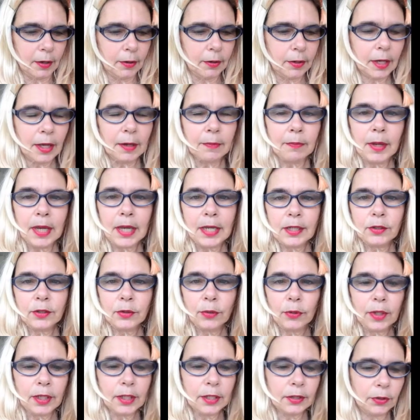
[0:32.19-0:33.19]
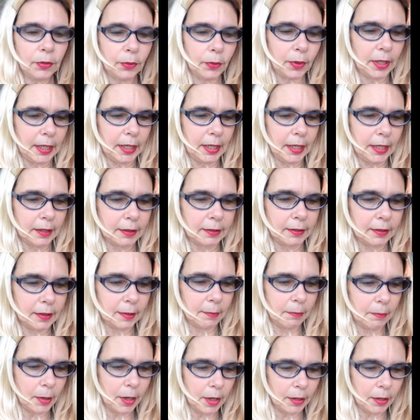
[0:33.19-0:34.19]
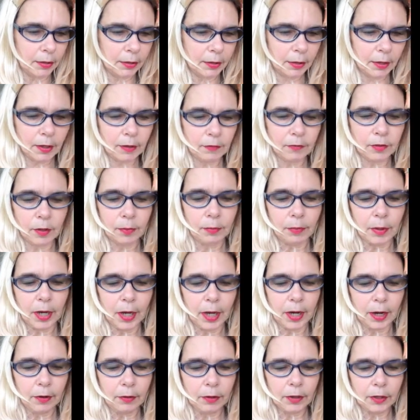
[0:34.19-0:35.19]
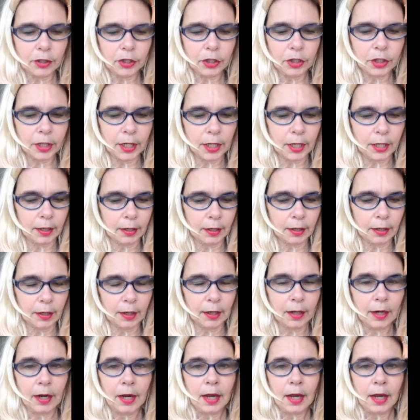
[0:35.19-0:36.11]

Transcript: Okay, May 2020 is the month of the power share.